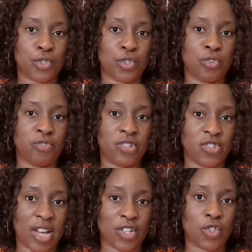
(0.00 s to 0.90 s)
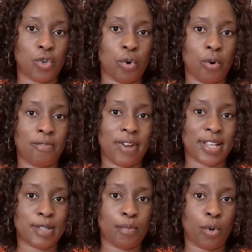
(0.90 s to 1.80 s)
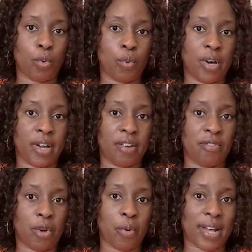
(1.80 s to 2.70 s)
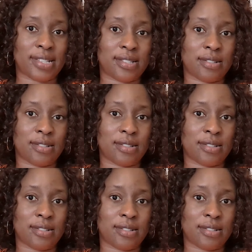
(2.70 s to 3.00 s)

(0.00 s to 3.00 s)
to reject your flexible working request.